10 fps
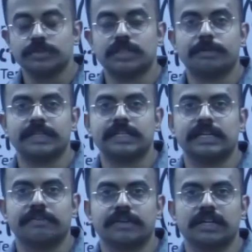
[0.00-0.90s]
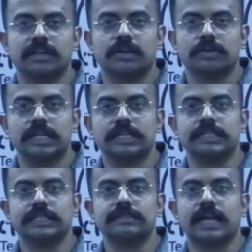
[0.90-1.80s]
Who is the present Lieutenant Governor?
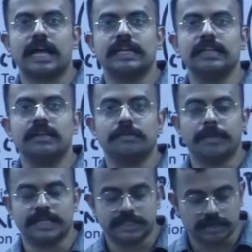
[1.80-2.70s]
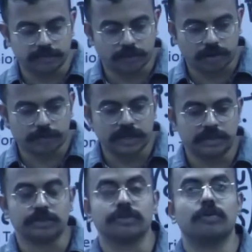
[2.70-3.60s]
It is Anil Baijal, former
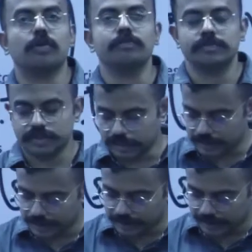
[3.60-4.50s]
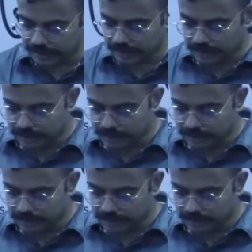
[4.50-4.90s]
Home Secretary,